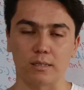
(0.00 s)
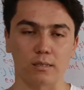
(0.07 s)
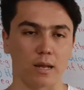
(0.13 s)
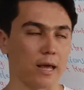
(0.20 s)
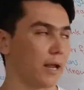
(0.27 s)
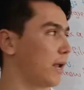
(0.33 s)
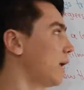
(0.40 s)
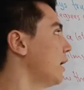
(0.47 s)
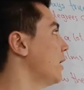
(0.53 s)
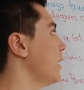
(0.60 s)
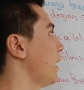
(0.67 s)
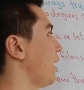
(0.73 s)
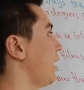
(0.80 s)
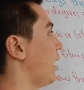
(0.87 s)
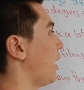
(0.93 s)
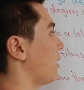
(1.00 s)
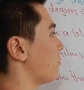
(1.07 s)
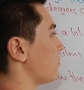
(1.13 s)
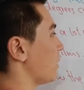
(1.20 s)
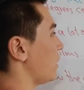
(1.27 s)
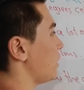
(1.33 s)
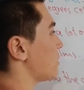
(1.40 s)
tense like
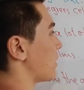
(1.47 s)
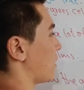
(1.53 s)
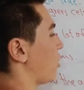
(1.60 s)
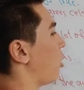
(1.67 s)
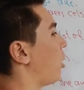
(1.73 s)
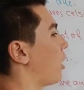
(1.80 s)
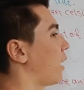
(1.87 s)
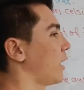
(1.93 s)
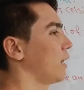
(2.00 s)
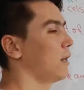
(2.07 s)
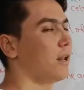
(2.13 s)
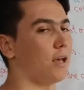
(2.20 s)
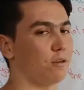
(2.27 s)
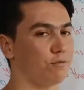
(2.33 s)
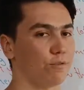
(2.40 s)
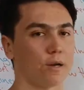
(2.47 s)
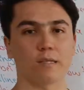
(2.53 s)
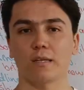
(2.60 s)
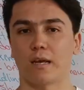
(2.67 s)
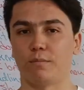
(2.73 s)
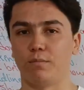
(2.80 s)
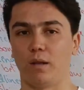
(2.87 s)
am, is, and are. Like, for
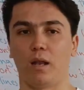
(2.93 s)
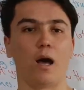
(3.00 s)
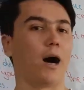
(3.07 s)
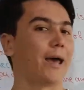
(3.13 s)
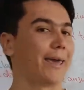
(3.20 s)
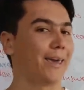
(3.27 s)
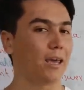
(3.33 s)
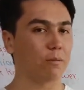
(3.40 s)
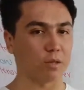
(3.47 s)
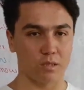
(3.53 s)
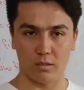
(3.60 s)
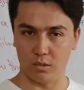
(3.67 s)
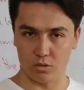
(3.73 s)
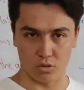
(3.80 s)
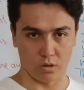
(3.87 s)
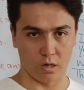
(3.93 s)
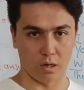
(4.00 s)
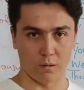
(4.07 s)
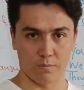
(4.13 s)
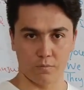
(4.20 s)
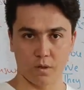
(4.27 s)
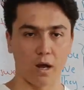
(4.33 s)
example, I am a
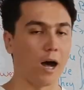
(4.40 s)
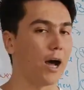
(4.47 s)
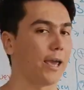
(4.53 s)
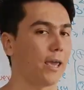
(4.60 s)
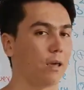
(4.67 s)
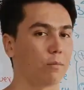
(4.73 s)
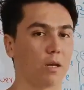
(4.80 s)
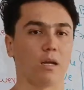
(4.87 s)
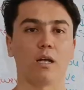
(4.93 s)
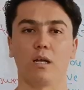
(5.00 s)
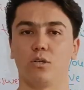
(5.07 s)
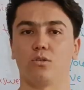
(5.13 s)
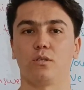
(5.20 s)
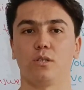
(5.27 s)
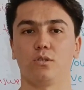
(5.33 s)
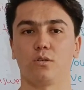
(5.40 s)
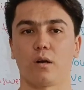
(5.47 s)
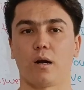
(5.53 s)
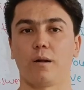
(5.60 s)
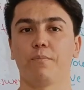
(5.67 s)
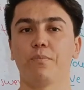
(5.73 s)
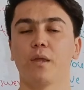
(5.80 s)
teacher. I am an English
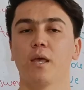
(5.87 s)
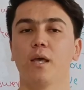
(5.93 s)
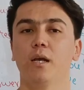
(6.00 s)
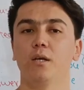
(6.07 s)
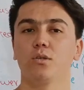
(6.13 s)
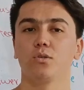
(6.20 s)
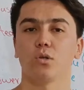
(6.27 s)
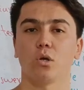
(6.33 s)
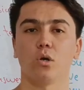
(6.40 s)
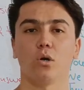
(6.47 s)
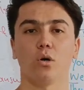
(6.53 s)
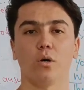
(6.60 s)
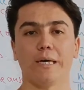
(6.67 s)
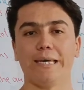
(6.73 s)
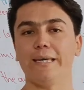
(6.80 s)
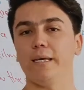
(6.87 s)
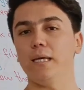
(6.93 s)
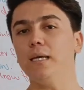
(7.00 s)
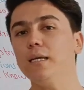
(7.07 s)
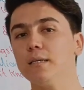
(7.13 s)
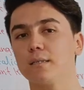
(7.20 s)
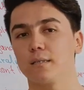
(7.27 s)
teacher. So
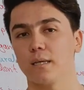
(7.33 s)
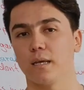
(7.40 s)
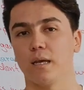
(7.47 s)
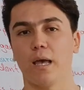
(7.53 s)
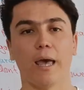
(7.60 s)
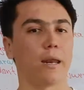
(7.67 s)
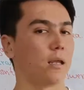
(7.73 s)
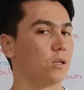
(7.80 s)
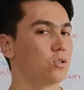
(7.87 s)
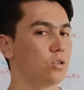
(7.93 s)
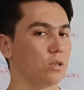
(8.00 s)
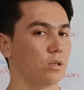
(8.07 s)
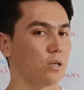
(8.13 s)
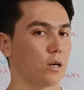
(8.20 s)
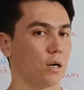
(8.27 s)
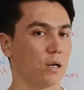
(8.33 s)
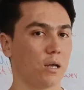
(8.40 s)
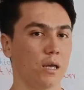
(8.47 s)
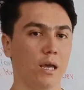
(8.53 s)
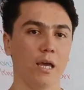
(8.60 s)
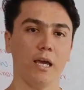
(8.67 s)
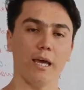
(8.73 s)
he is an
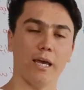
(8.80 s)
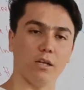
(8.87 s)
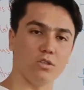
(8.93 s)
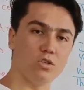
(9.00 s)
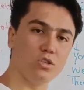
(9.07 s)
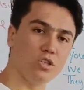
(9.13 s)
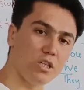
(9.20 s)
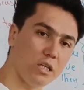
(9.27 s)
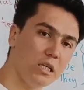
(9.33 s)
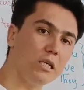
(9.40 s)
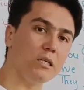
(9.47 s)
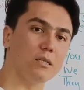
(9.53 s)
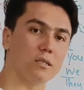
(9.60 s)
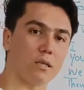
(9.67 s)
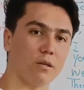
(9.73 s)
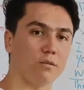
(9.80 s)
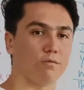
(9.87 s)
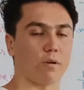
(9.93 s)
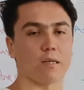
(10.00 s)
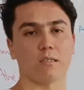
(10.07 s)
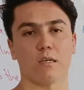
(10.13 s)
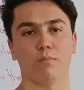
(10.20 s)
engineer, and she is,
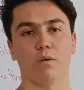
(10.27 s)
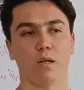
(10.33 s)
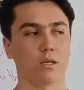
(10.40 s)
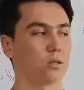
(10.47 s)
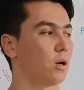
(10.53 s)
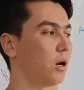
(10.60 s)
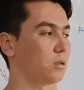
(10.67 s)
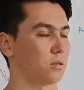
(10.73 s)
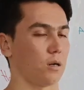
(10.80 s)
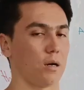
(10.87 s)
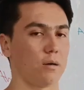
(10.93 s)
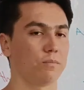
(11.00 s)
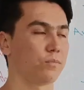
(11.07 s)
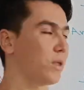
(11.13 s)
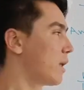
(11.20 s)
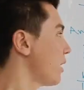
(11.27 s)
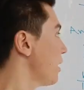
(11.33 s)
for example, a doctor.